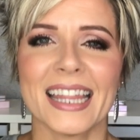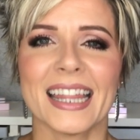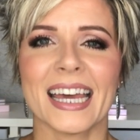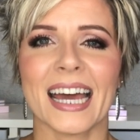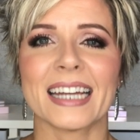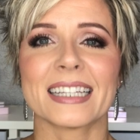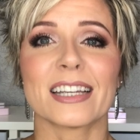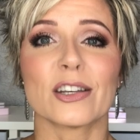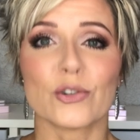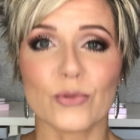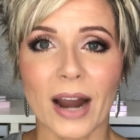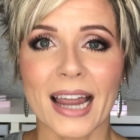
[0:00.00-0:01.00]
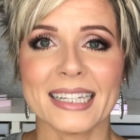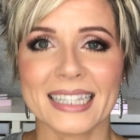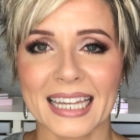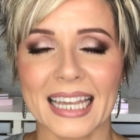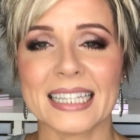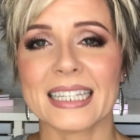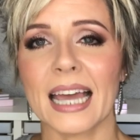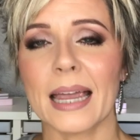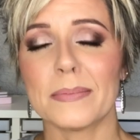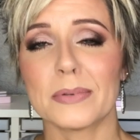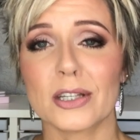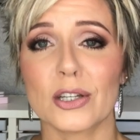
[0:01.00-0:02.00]
that dry skin
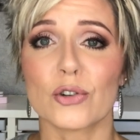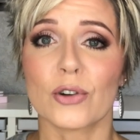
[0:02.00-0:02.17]
types